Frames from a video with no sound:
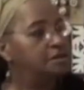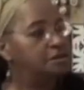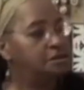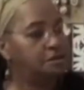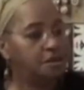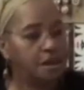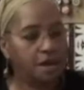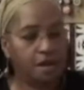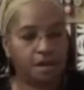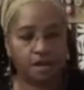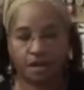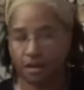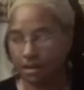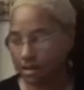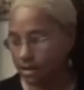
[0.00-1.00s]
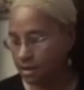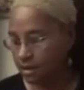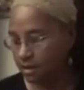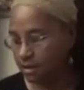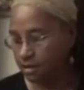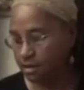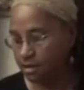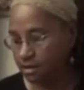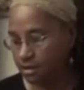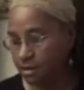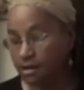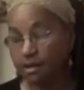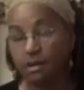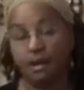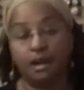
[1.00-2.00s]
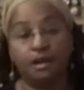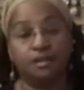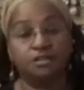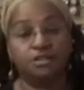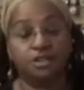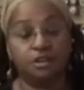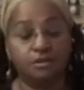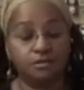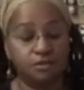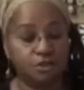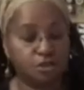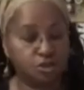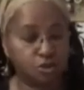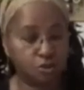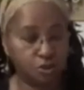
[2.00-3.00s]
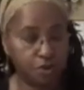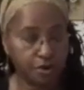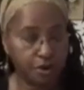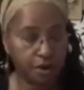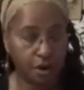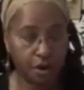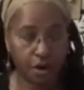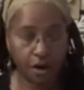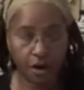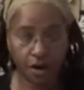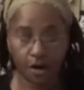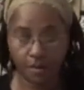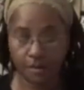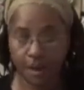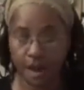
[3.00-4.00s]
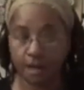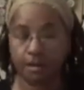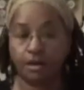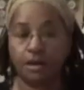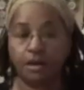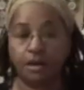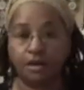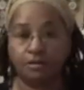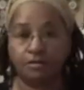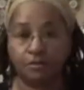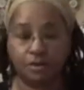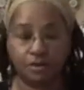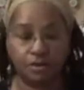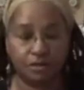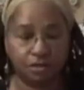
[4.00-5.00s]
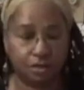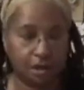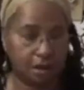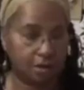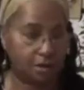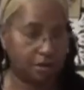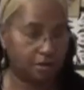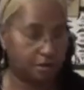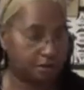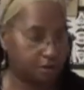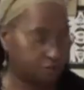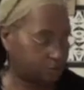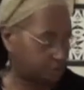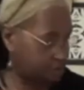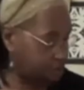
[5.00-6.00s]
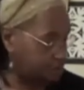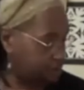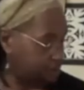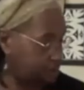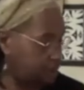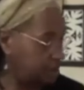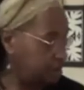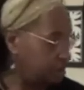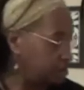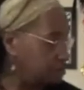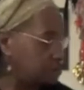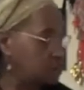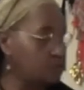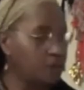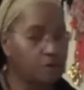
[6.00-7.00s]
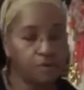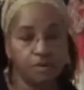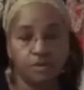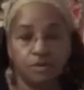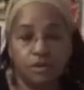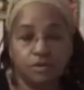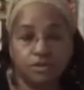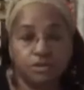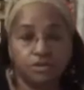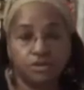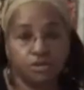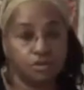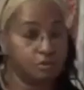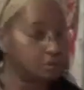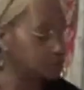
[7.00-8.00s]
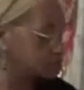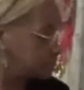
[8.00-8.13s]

snake. And it tells a story all about hunting for the snake on this one. So what we're going to do is